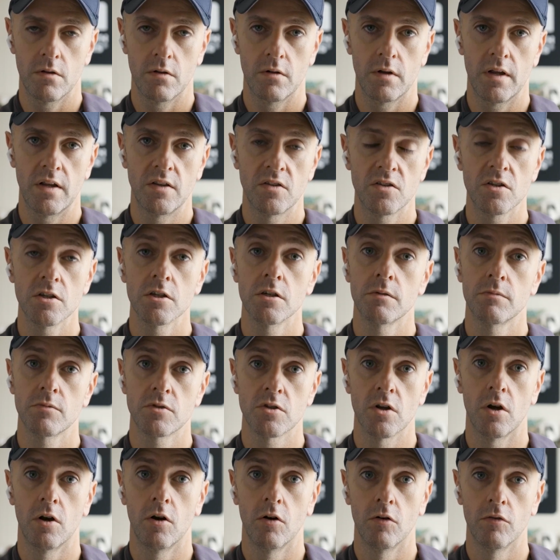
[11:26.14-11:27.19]
In terms
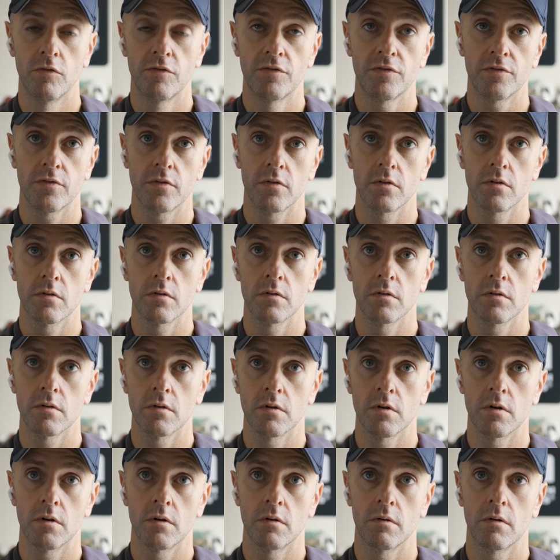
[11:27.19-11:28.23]
of
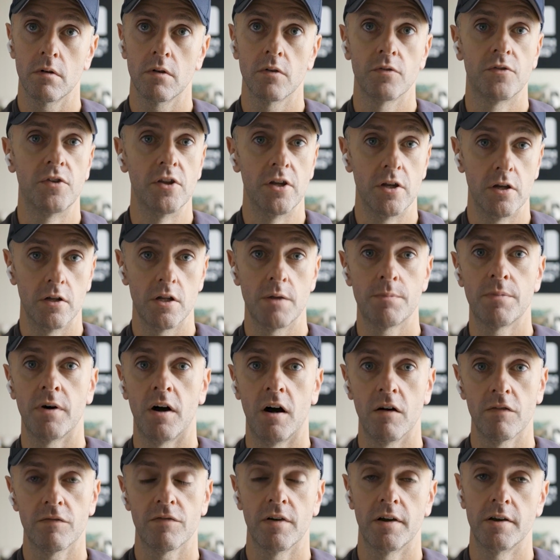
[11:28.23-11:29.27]
the early
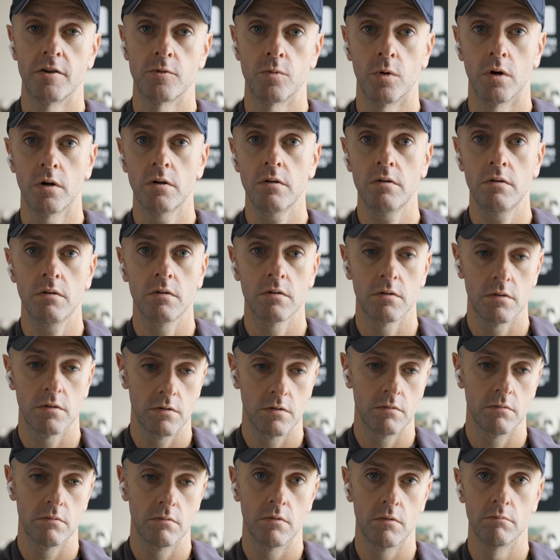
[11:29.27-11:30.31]
part, phase one,
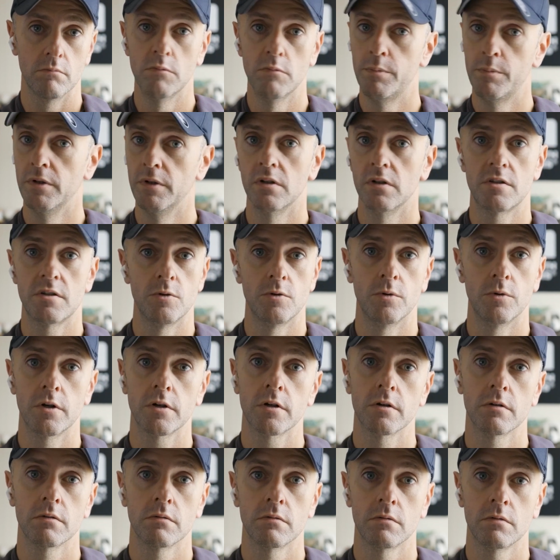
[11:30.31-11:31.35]
mobility
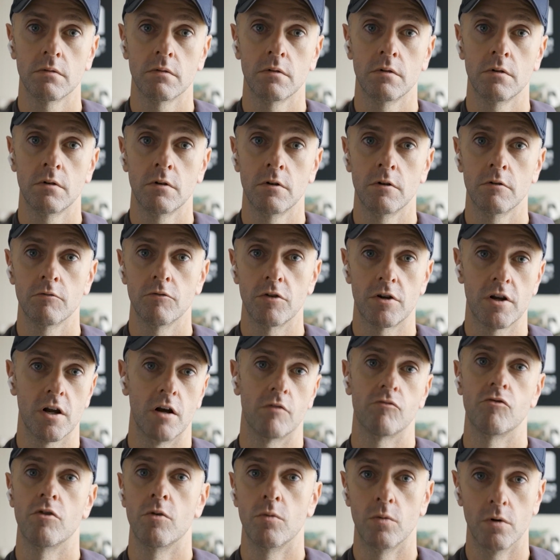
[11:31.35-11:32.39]
work,
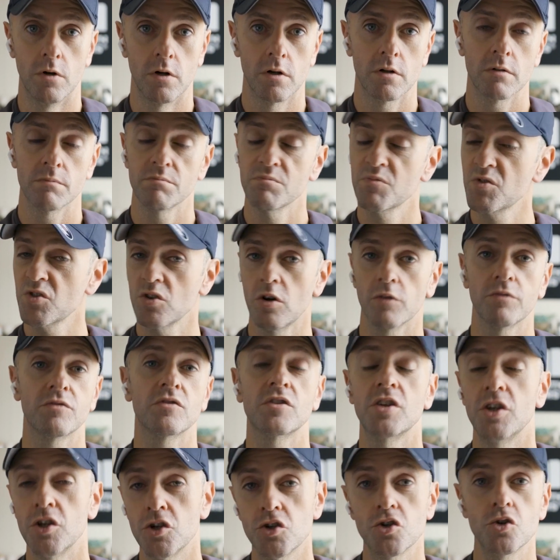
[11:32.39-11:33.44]
recovery work, soft
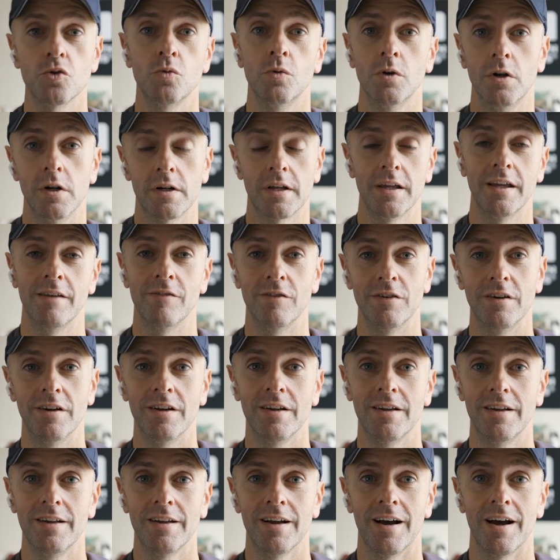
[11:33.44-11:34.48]
tissue work, even,
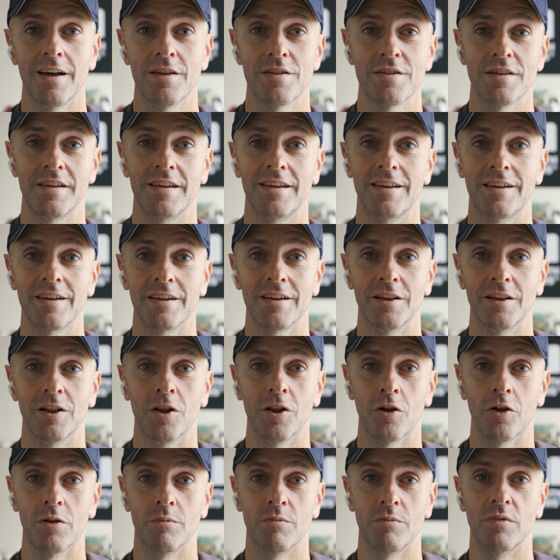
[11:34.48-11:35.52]
I think a lot
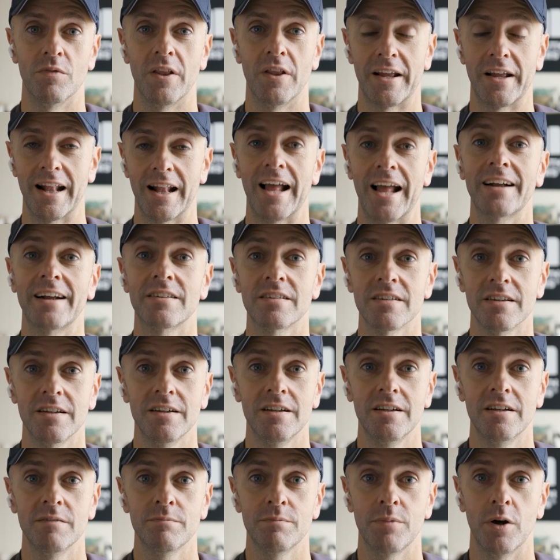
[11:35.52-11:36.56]
of them neglect
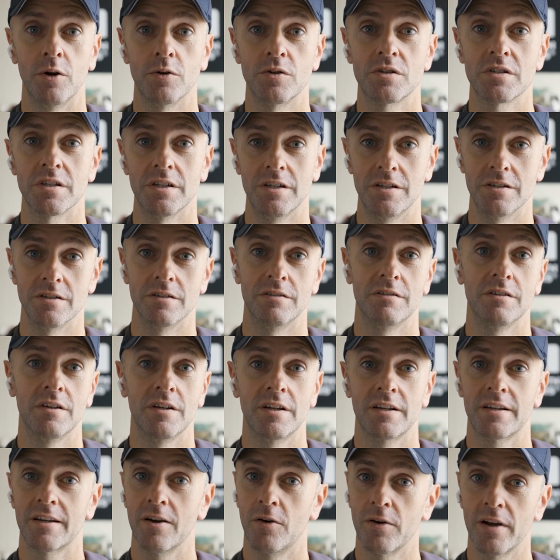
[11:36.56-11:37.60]
post season.
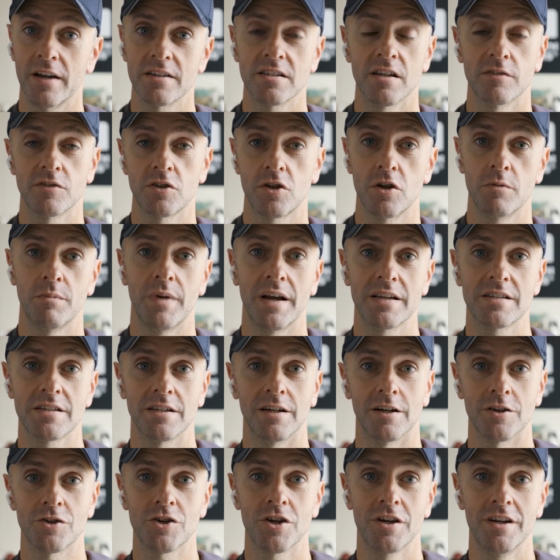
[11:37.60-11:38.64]
Go and get yourselves a good
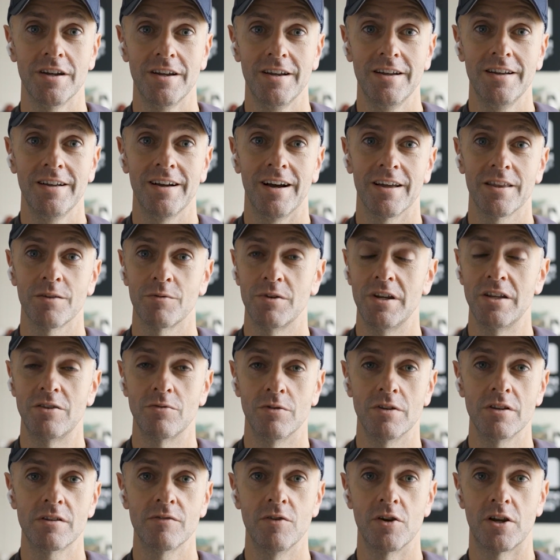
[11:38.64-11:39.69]
massage. I think we need to
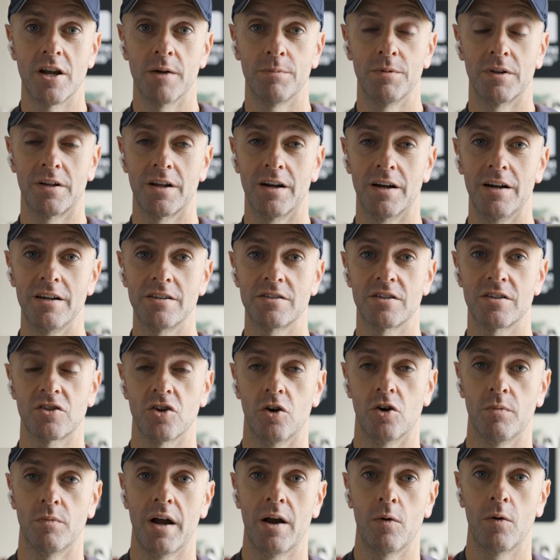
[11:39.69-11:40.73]
interview a couple of guys, to show
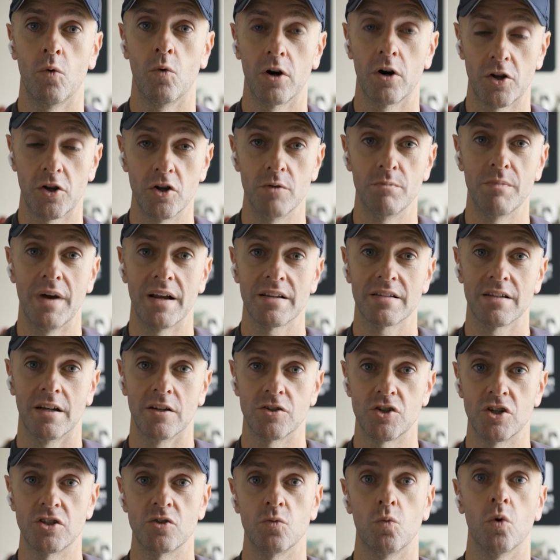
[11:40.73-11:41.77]
them how what a good massage
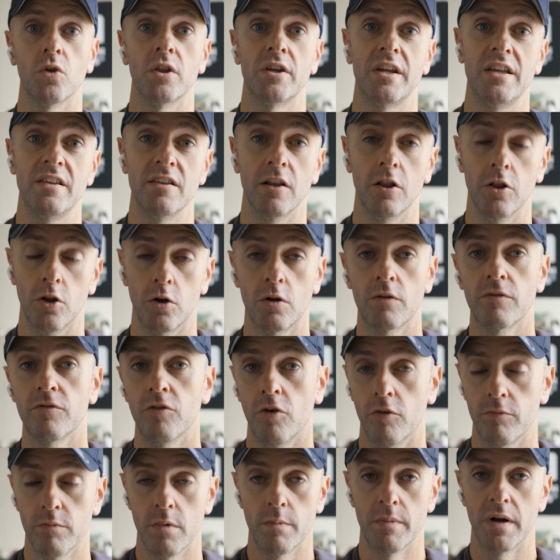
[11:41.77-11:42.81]
is and what they need to look for
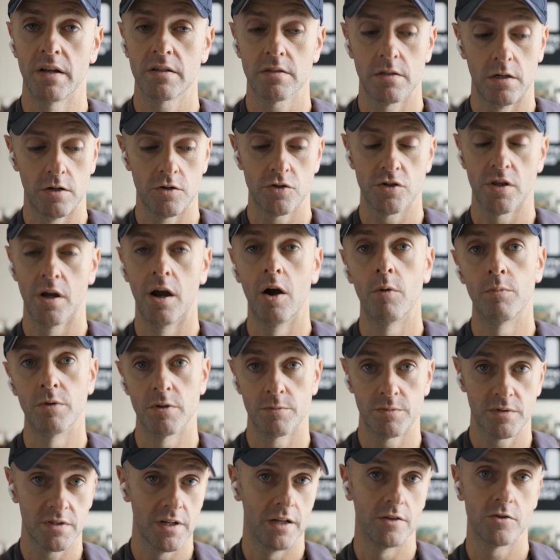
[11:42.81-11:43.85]
from a massage therapist.
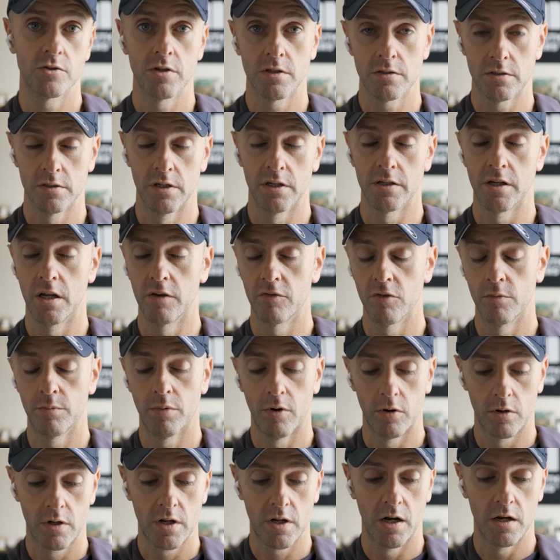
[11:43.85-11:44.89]
Potentially, that's an idea for a
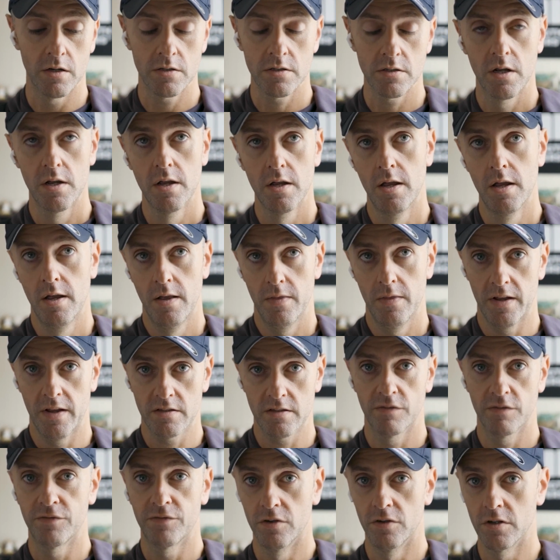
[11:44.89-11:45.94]
podcast. That's
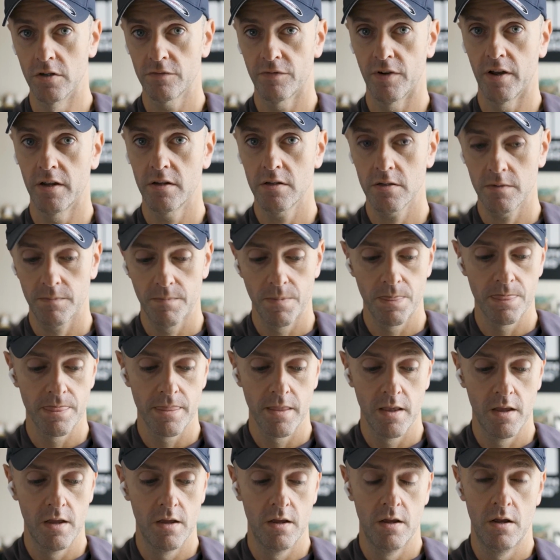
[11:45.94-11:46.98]
the first phase.
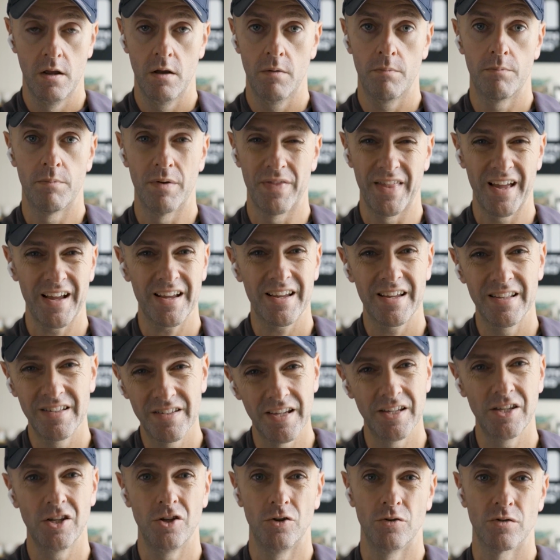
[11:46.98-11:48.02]
But it
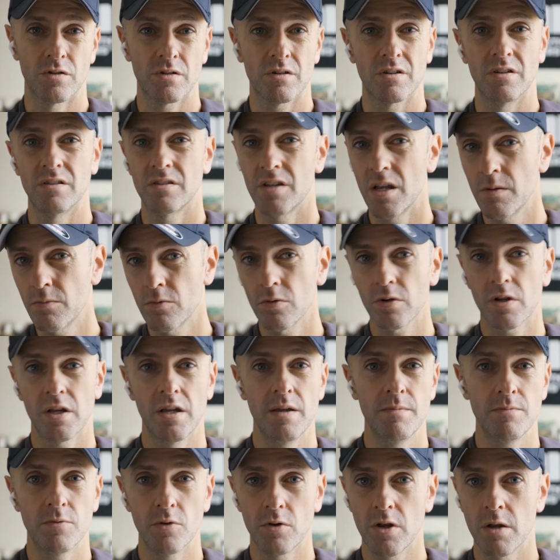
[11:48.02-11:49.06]
continues. Continue,
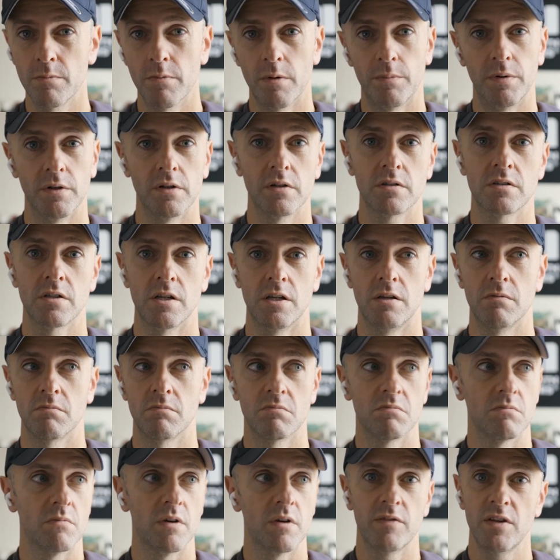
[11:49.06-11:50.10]
keep doing immobility.
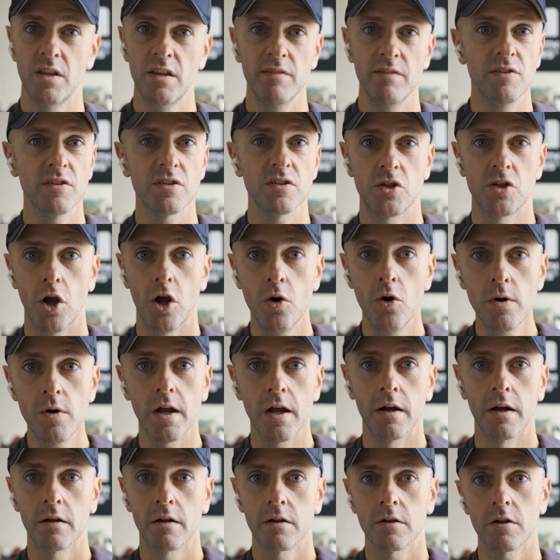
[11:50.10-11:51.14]
If, even if it's
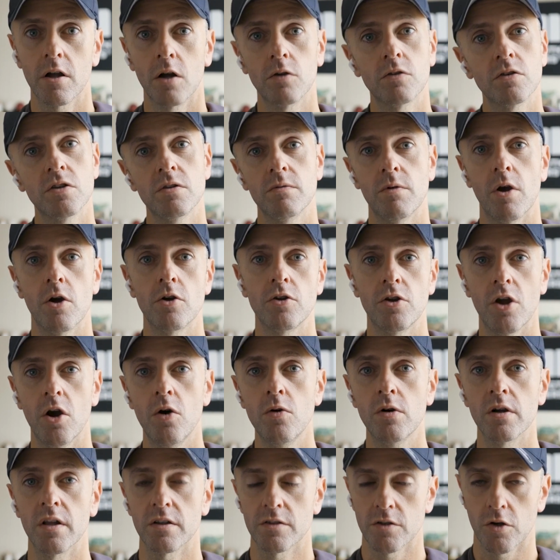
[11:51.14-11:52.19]
yoga, go to
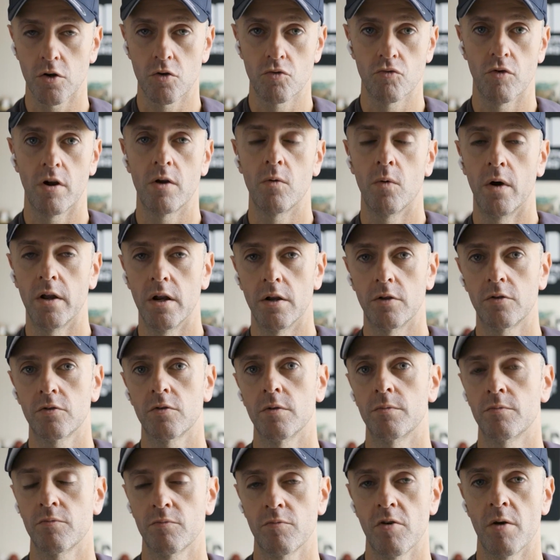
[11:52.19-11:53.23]
yoga. That's a great way to, to
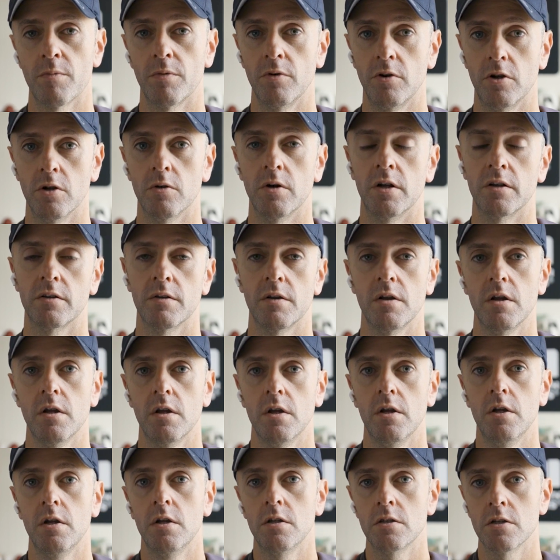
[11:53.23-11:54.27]
prep and do it.
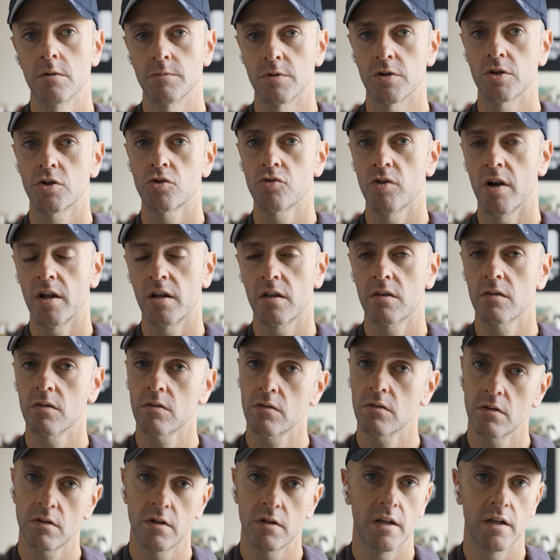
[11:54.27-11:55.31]
In terms of strength,
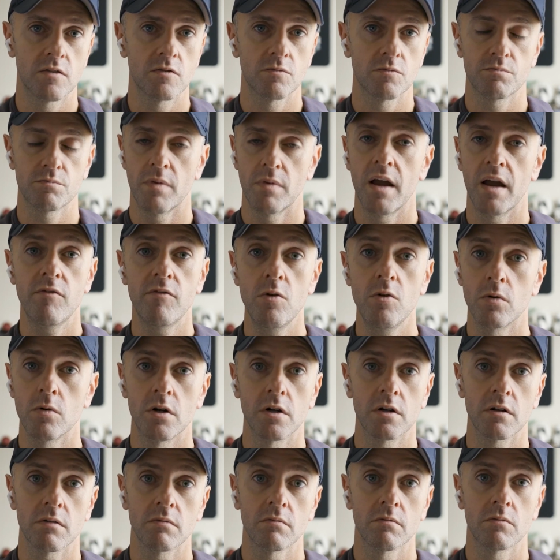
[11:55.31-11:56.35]
it's heavy
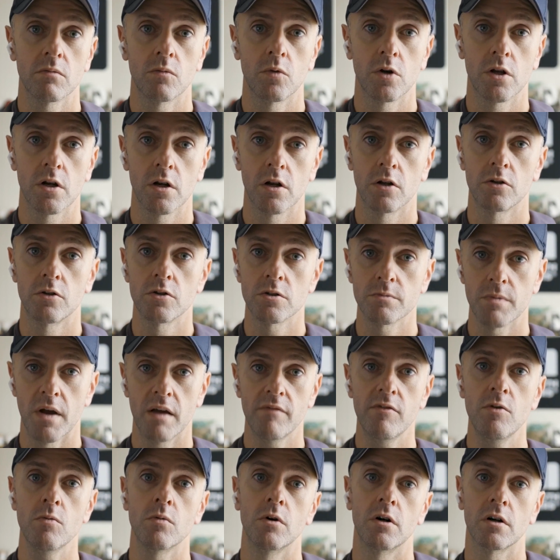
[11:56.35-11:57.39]
work. We're going to go do some
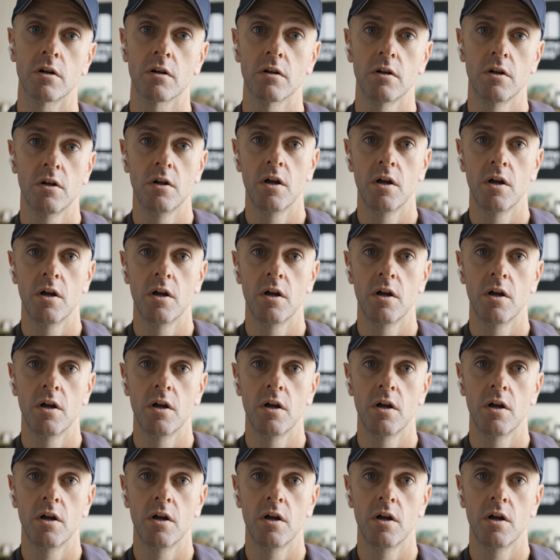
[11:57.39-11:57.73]
heavy work.